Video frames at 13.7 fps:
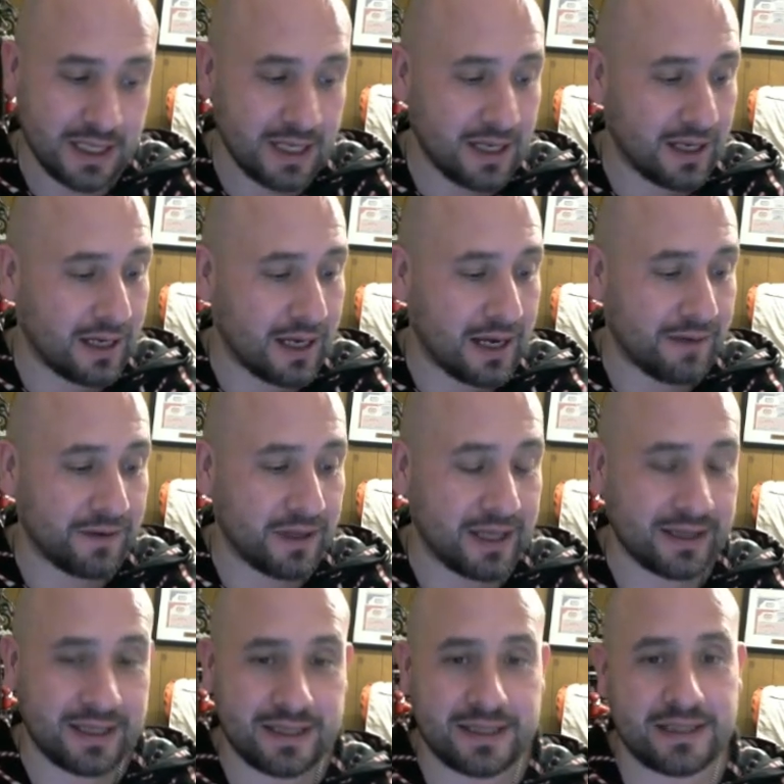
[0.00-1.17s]
I feel
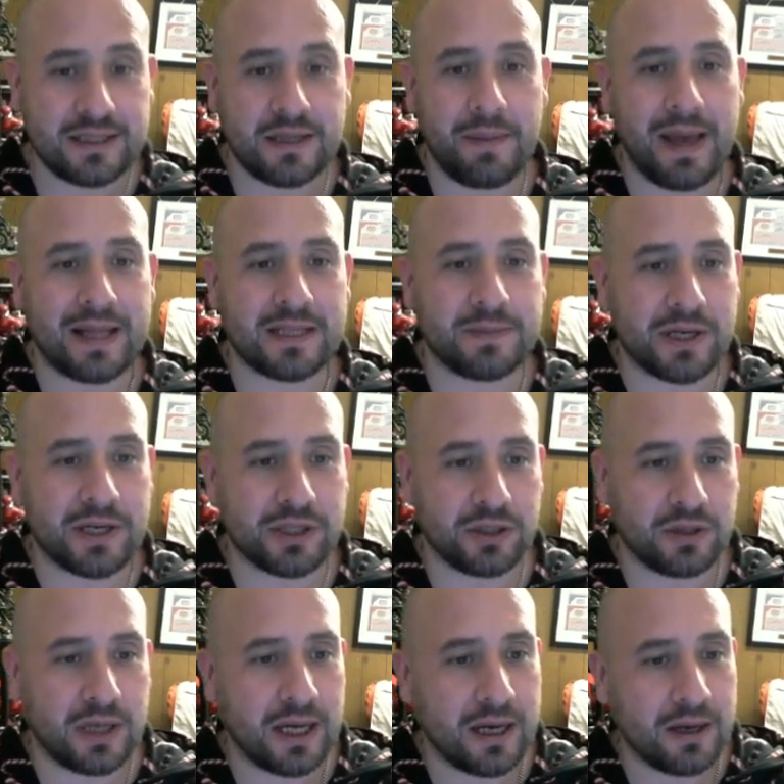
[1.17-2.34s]
like this is the Matt
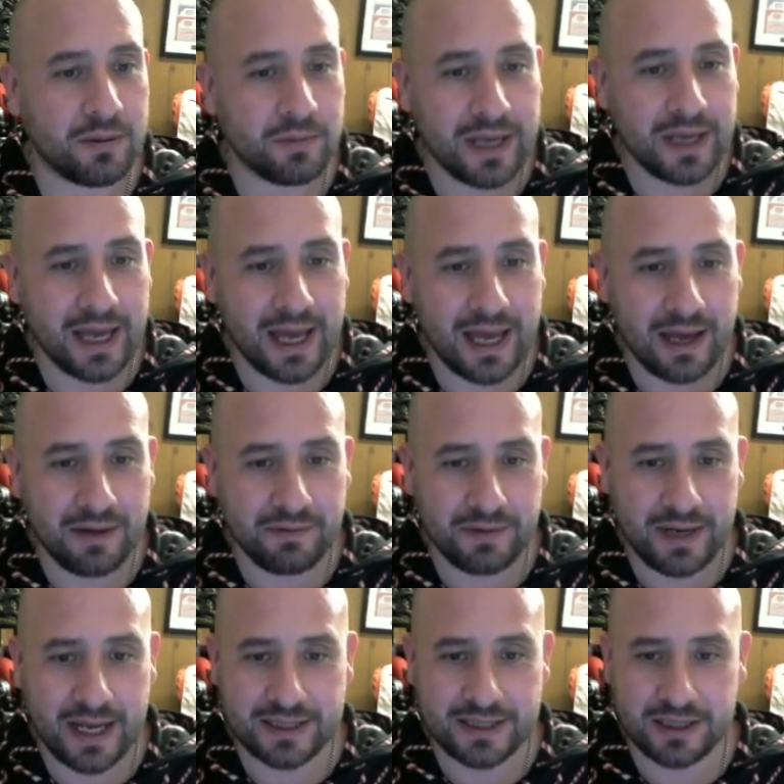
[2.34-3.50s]
special. We have
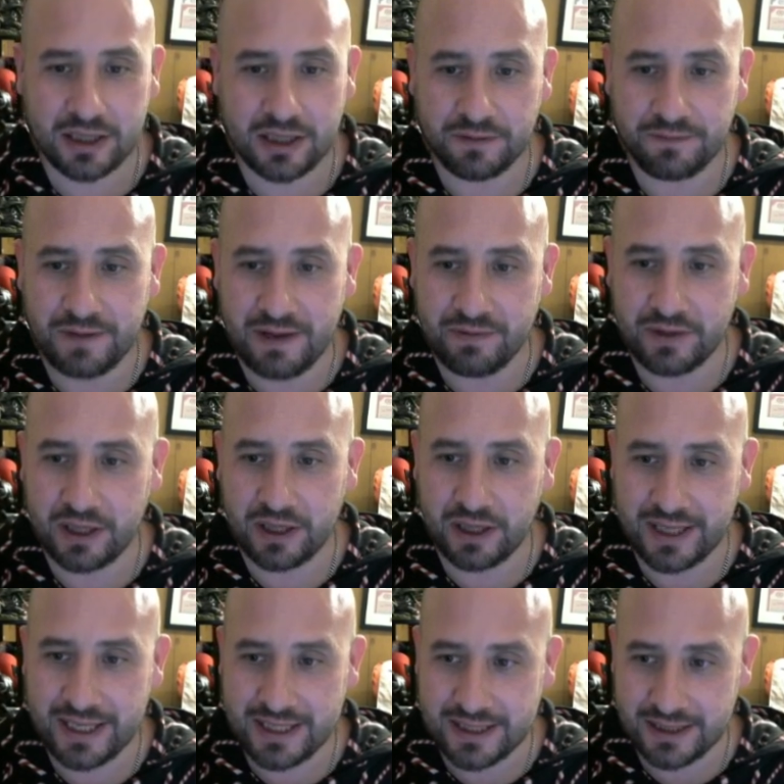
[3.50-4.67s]
next another favorite on
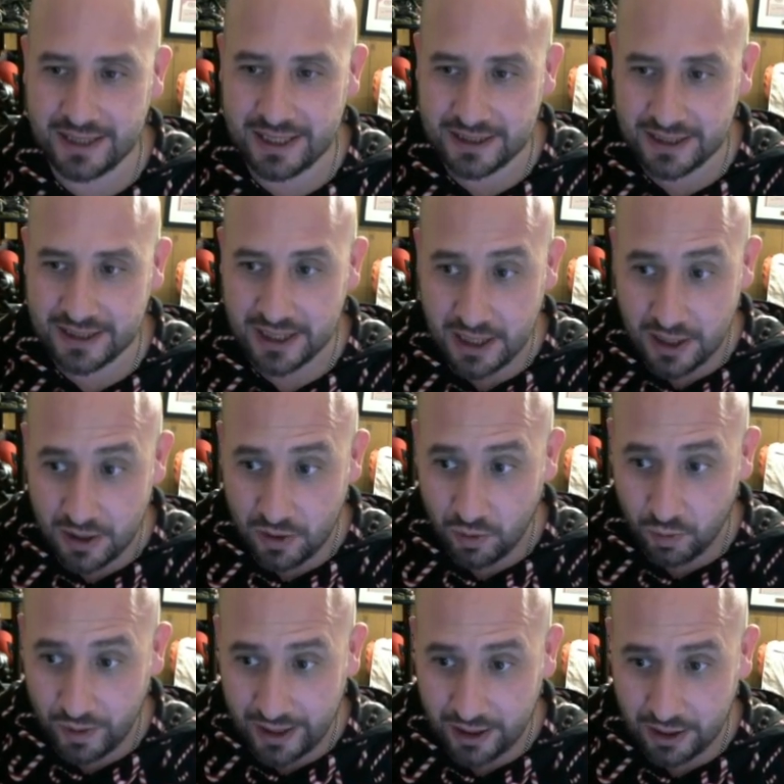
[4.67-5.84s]
his list.
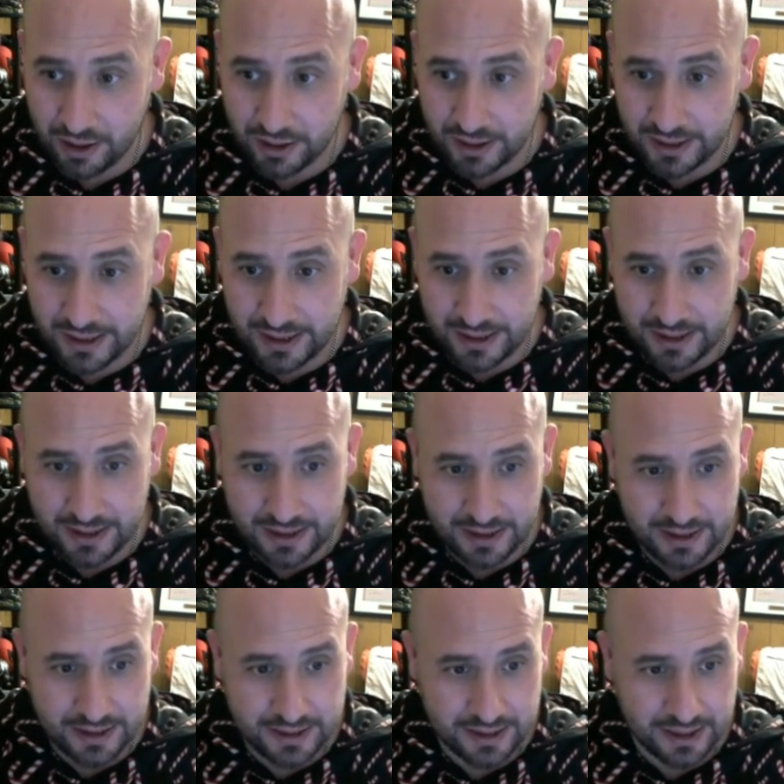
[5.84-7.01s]
Where
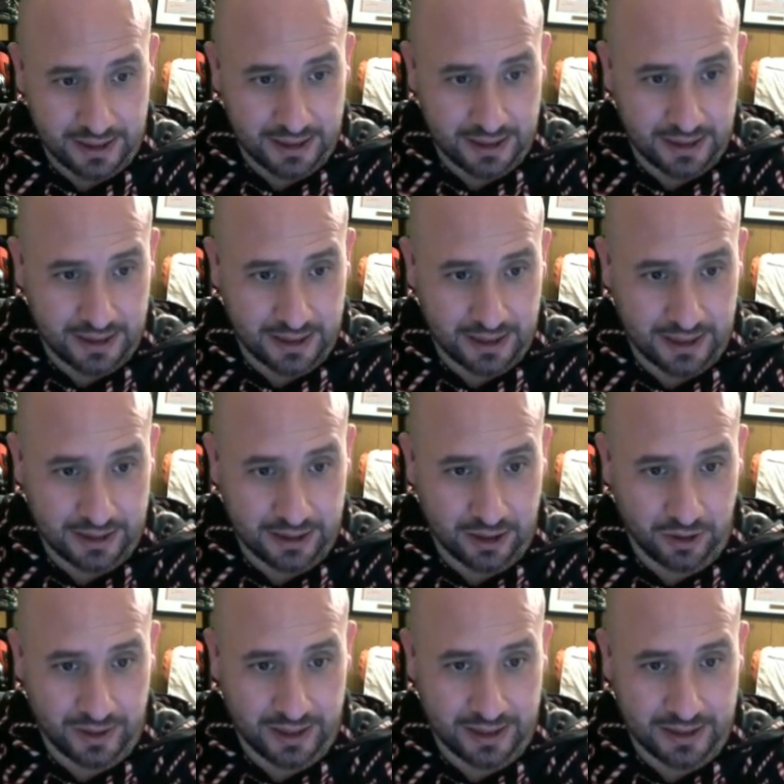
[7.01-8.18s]
is he? I
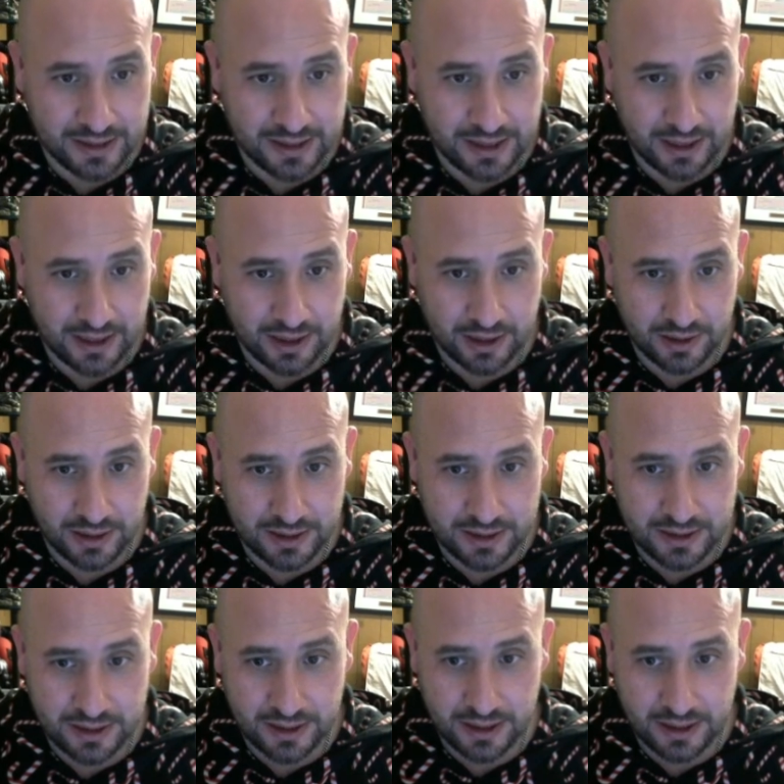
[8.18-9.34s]
know he's here. Let's
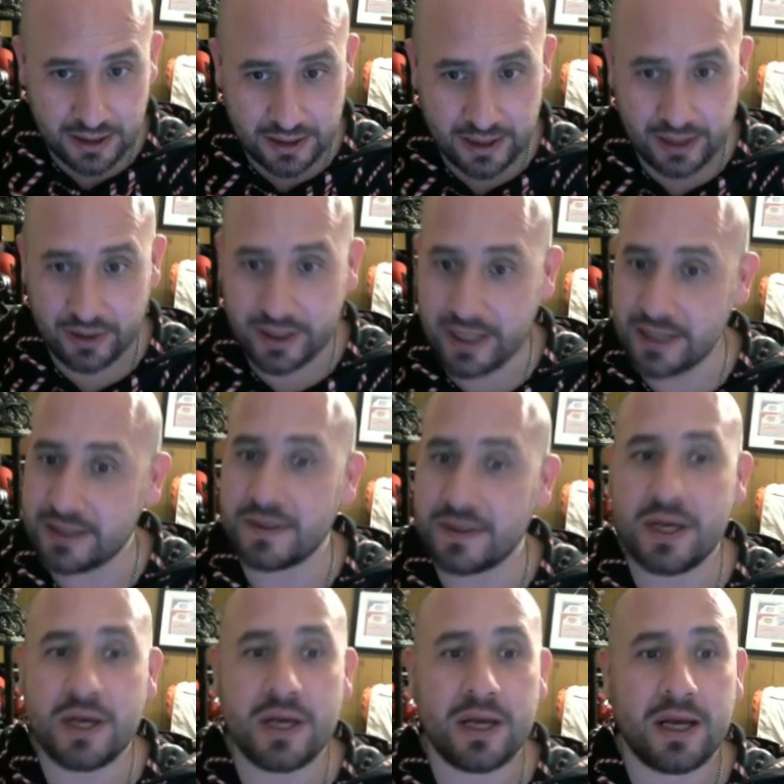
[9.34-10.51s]
see. There he is.
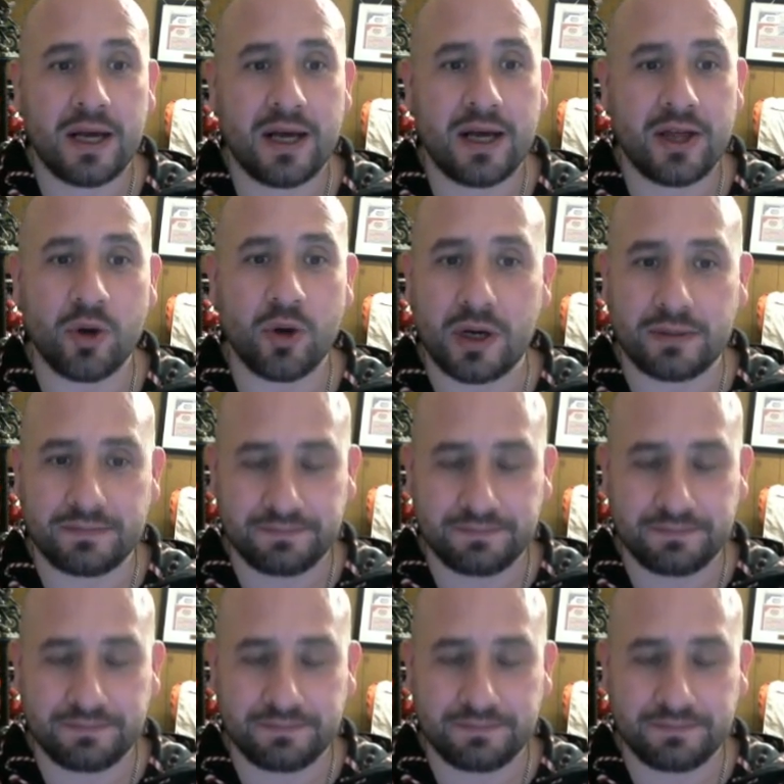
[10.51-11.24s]
Thor.